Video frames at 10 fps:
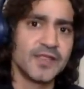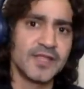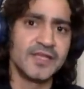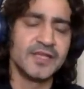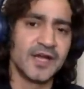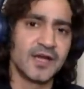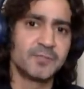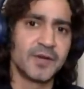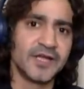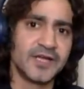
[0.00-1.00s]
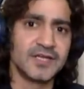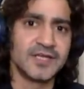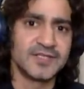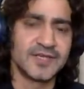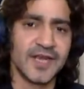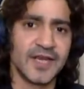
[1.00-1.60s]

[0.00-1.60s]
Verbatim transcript: and then young Padikkal doesn't get